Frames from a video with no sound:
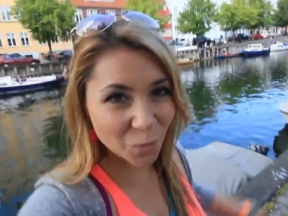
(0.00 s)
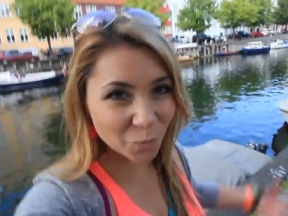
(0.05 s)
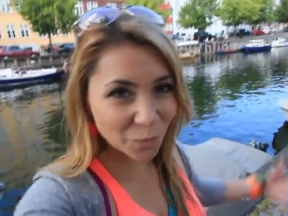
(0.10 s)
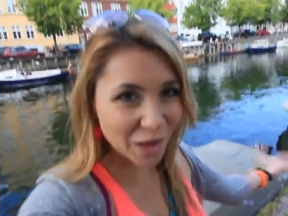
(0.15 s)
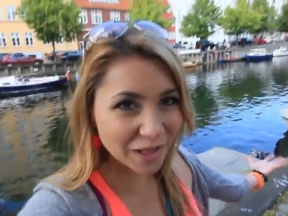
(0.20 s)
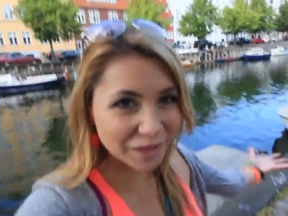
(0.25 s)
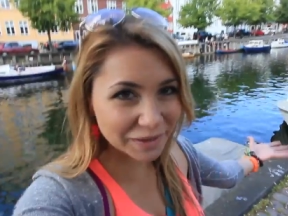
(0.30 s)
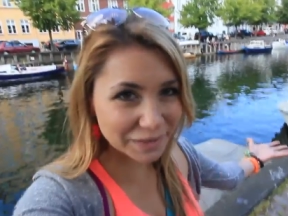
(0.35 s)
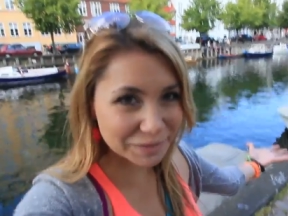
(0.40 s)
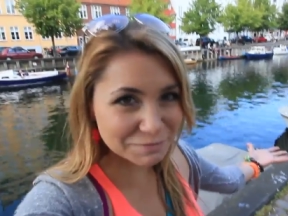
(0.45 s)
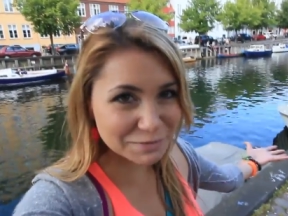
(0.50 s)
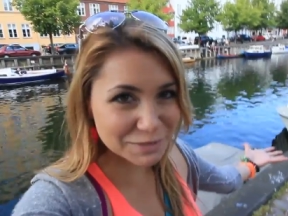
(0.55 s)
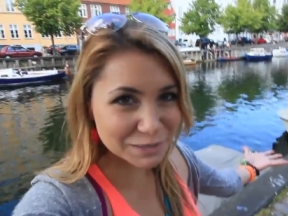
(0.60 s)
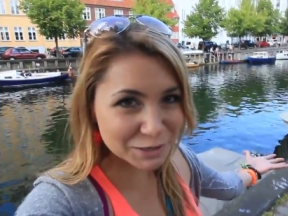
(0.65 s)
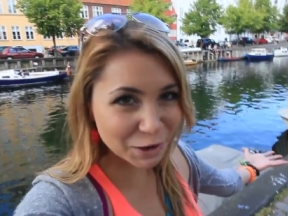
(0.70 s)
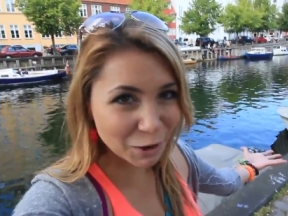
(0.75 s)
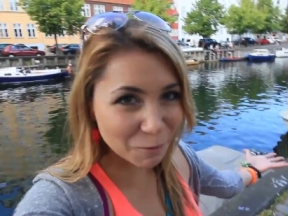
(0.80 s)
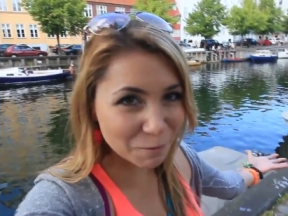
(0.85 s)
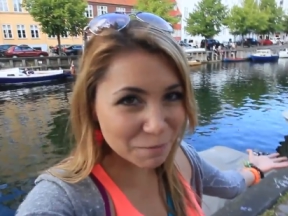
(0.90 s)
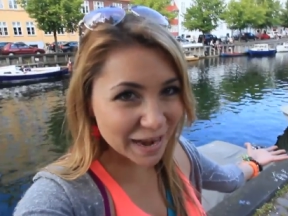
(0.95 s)
Welcome to
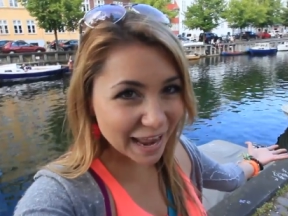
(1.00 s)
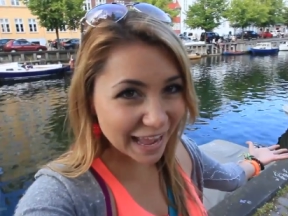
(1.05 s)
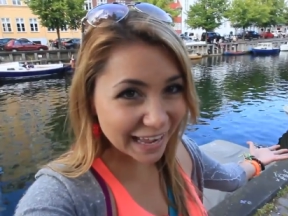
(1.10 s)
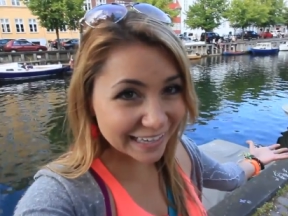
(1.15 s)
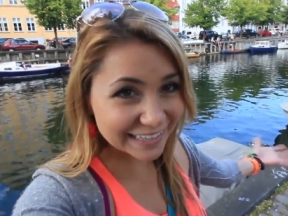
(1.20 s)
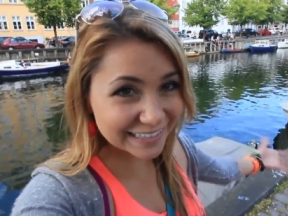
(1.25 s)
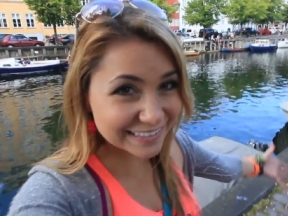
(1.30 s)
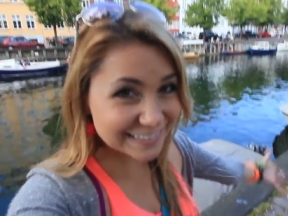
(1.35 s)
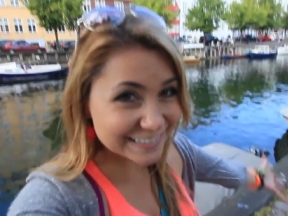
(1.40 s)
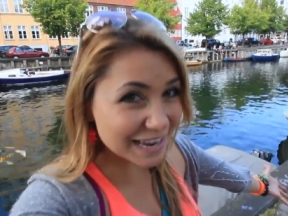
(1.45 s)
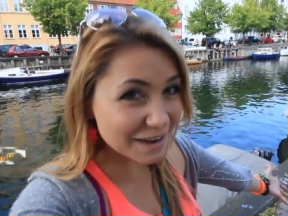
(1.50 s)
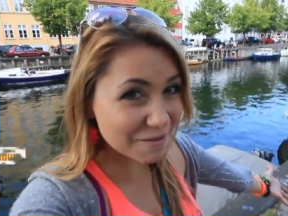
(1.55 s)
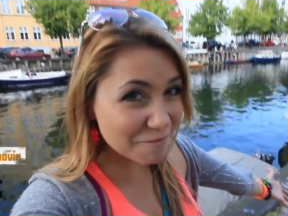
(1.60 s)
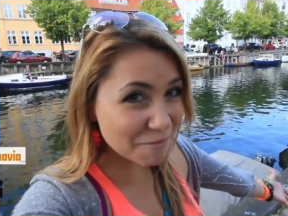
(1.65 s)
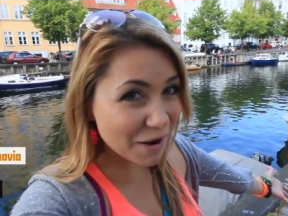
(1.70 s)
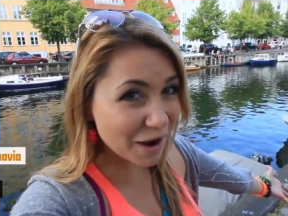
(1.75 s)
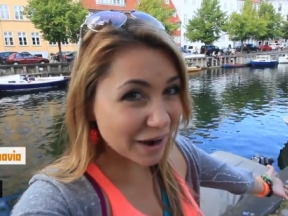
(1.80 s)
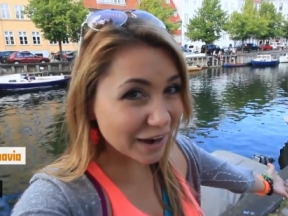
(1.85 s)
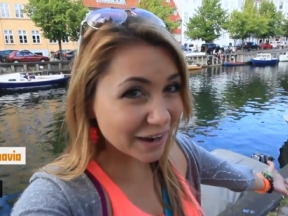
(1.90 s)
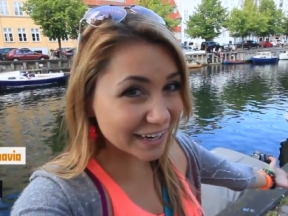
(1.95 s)
Copenhagen,
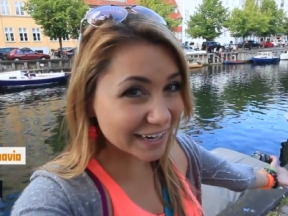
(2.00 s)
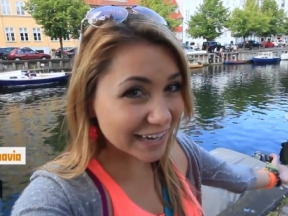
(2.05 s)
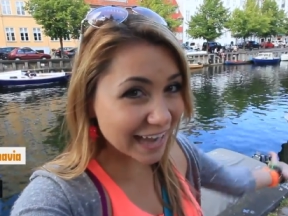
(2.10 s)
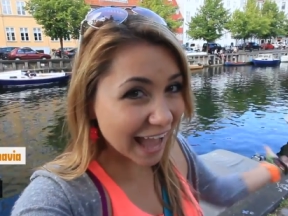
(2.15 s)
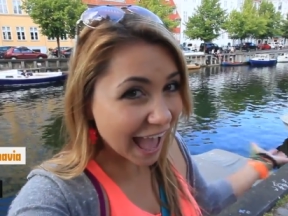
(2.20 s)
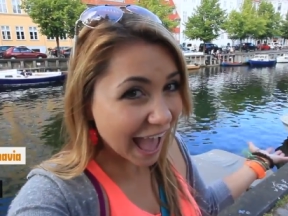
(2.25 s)
Denmark!